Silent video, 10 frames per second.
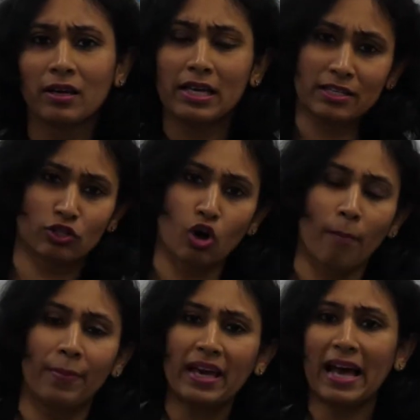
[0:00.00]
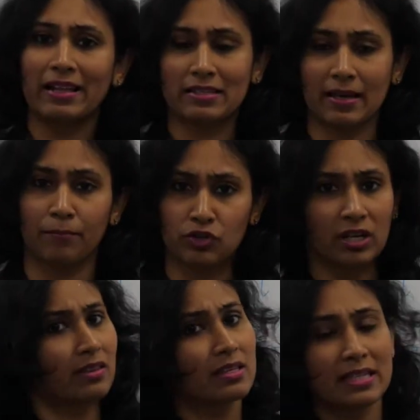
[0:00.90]
Is topic and
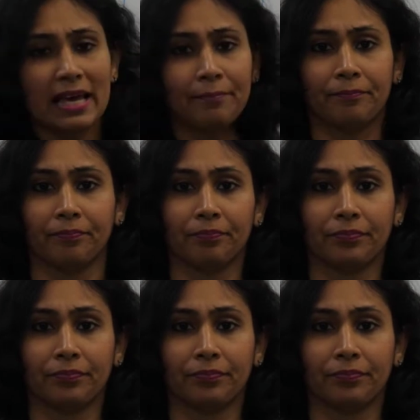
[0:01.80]
subject the same?